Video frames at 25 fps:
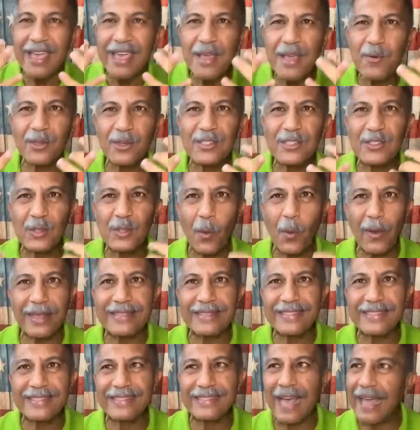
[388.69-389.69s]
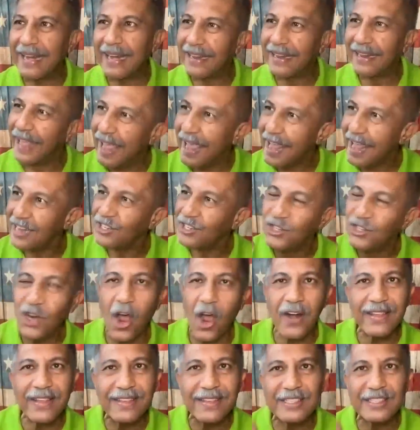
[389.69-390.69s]
He was so excited. Hey,
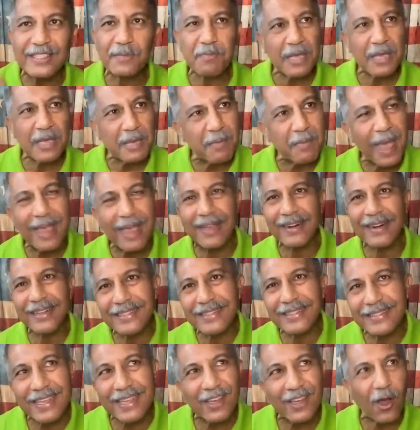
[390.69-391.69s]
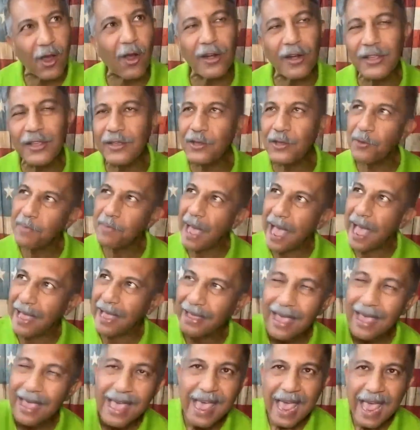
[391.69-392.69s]
Johnny, it's me, Ben Glinsky, calling you
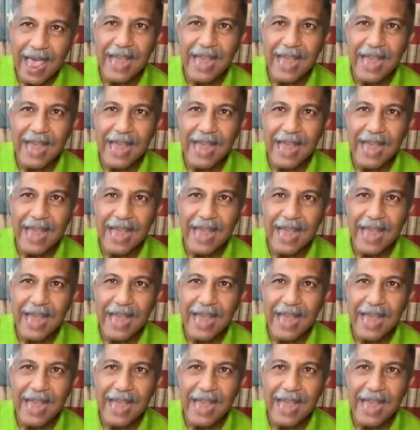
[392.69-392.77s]
back.